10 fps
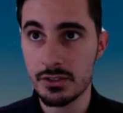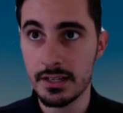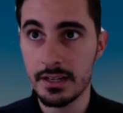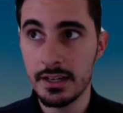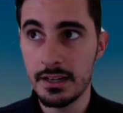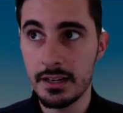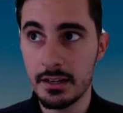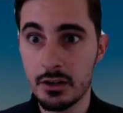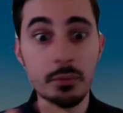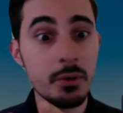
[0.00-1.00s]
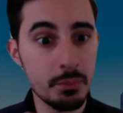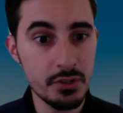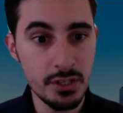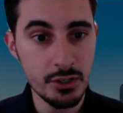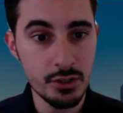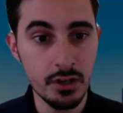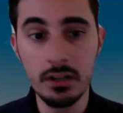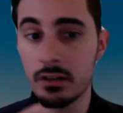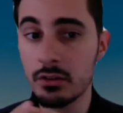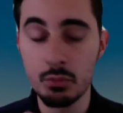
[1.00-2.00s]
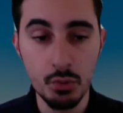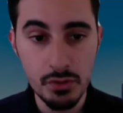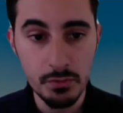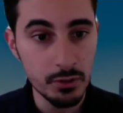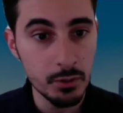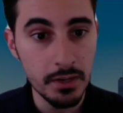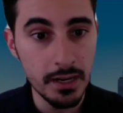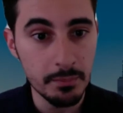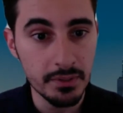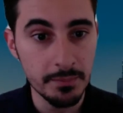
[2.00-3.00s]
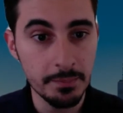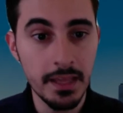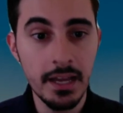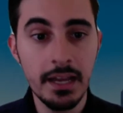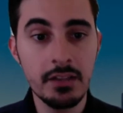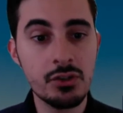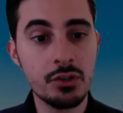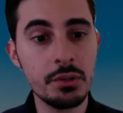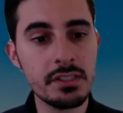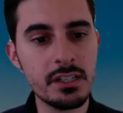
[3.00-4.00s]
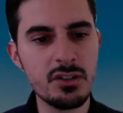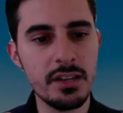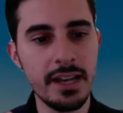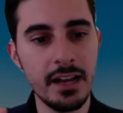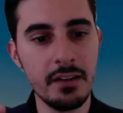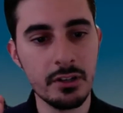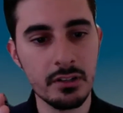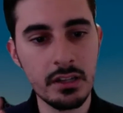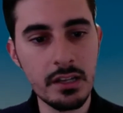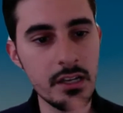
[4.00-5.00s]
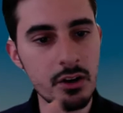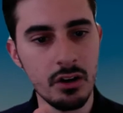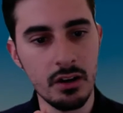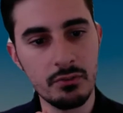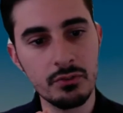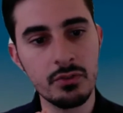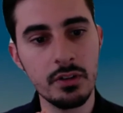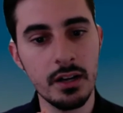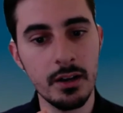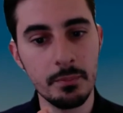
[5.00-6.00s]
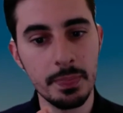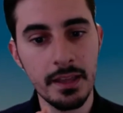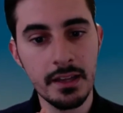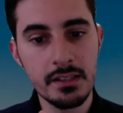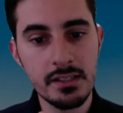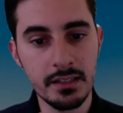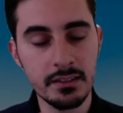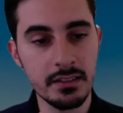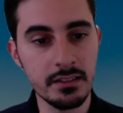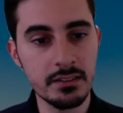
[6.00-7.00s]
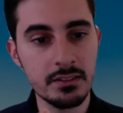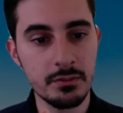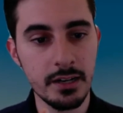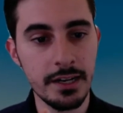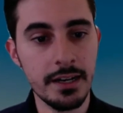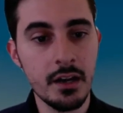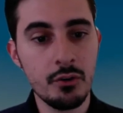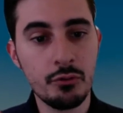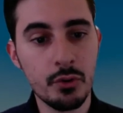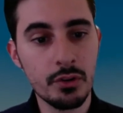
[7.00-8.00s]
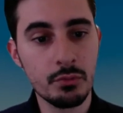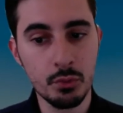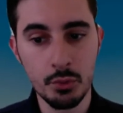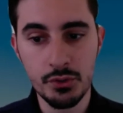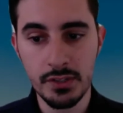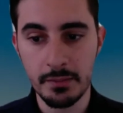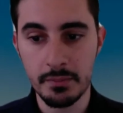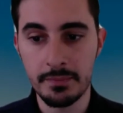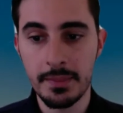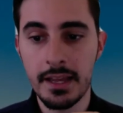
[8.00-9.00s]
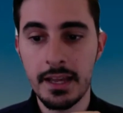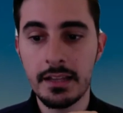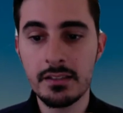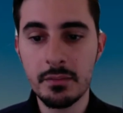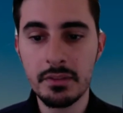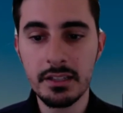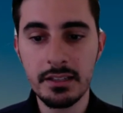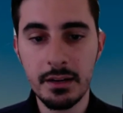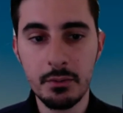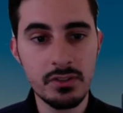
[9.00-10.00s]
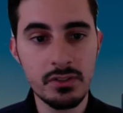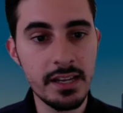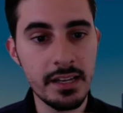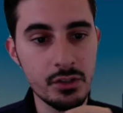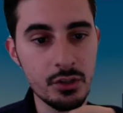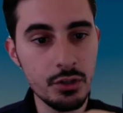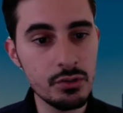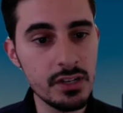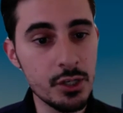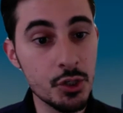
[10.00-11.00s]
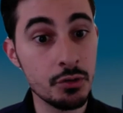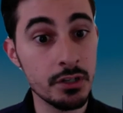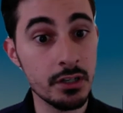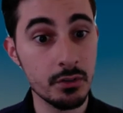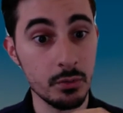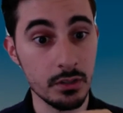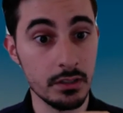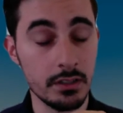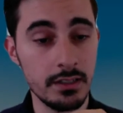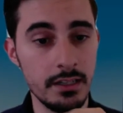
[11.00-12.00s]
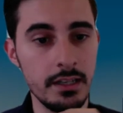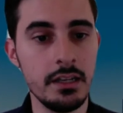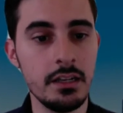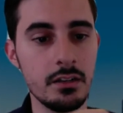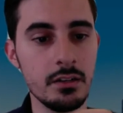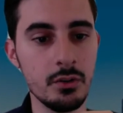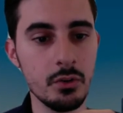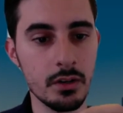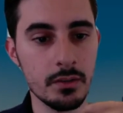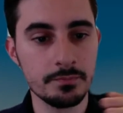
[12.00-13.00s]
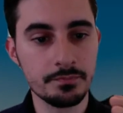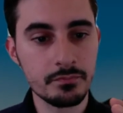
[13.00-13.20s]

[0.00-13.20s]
said? Criminal procedure, under the rules of real property. And so you essentially have your lead off sentence, right, for the rule statement. And something that I would say is use a trigger word in your